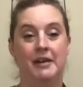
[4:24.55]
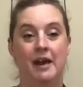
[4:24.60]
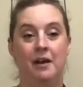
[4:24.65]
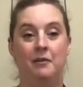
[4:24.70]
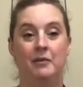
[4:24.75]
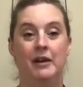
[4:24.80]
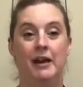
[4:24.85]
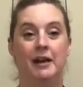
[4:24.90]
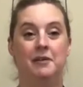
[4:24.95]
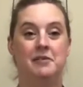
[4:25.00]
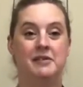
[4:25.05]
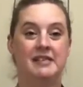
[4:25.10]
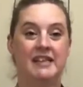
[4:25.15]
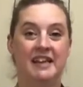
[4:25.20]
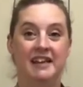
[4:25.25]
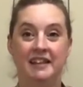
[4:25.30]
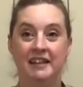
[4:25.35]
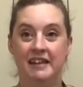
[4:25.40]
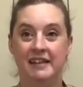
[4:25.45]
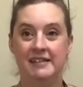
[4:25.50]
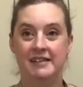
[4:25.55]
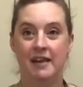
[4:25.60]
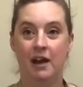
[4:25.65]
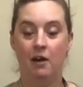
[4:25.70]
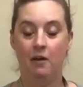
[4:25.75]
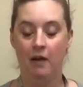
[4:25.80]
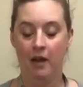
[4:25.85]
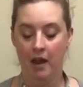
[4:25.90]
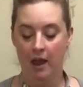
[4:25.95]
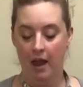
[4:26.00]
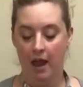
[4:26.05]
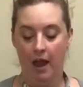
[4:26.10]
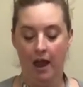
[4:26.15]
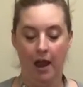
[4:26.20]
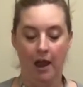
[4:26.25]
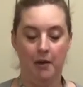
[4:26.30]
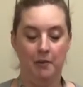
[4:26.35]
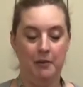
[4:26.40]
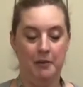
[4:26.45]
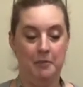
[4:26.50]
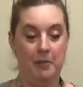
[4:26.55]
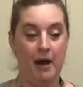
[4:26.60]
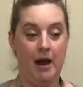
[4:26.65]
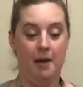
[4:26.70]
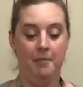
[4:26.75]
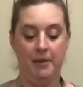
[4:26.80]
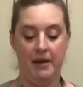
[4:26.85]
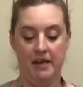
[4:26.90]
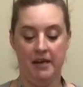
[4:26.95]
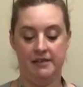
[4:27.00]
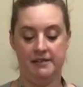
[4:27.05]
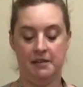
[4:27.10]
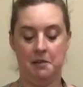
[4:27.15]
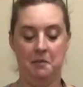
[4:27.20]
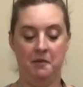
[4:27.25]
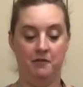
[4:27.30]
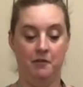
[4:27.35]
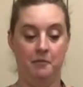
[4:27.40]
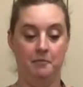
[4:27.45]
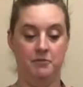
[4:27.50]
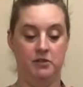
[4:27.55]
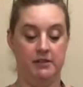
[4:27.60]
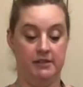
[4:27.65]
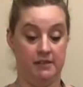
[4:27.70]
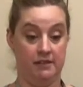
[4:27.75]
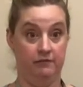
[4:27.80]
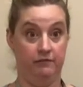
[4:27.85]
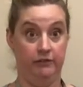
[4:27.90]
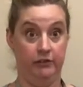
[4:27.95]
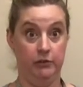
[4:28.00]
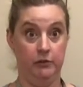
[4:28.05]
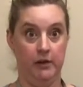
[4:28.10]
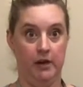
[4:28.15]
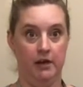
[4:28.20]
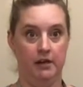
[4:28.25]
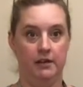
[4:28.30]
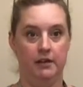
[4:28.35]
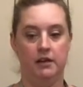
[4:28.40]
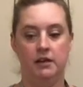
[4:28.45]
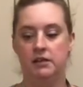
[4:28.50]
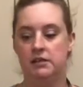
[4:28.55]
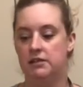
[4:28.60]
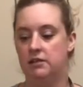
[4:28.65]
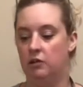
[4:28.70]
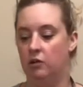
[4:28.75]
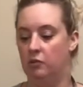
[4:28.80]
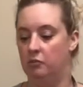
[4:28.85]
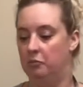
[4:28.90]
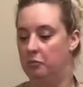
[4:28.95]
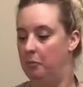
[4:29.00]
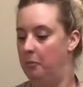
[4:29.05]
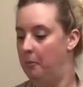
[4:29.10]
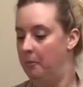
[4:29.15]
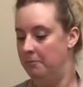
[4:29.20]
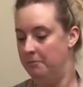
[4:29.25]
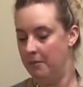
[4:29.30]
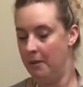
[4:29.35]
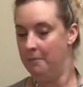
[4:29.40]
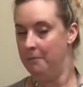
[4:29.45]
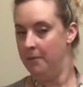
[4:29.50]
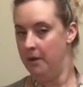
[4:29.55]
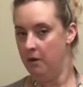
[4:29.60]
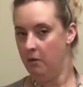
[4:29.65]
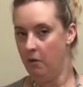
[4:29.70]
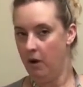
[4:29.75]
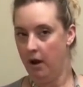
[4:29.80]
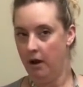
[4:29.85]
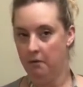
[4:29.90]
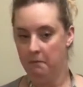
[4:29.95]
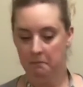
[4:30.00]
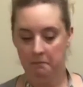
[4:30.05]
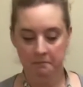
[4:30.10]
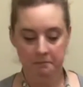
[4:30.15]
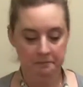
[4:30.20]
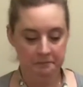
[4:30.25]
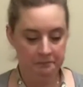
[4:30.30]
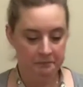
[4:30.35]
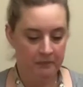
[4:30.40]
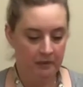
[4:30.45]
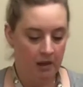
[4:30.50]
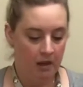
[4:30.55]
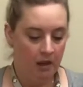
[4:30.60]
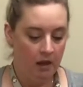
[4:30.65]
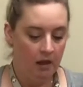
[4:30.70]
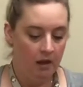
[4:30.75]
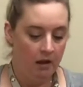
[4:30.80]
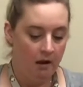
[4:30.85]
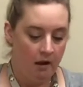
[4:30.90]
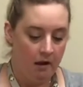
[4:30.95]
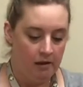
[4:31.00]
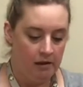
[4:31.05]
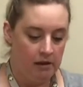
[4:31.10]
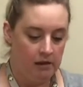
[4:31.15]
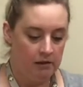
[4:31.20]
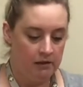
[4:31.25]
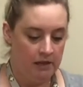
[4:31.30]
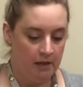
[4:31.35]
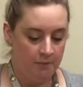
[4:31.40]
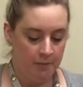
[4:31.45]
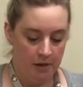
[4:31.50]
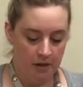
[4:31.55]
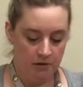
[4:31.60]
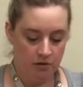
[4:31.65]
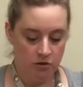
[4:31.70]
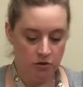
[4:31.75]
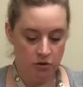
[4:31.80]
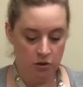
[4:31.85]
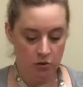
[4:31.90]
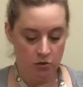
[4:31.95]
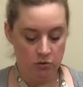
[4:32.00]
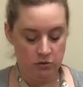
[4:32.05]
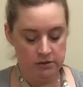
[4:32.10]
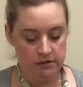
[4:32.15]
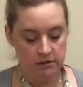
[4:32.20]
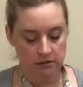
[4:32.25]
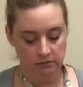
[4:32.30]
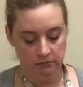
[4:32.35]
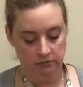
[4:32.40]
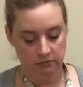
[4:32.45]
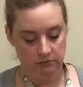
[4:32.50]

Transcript: Now, when I was getting these out, I would pop, and some of them just flew out of there. So be aware. It'll keep you on your toes.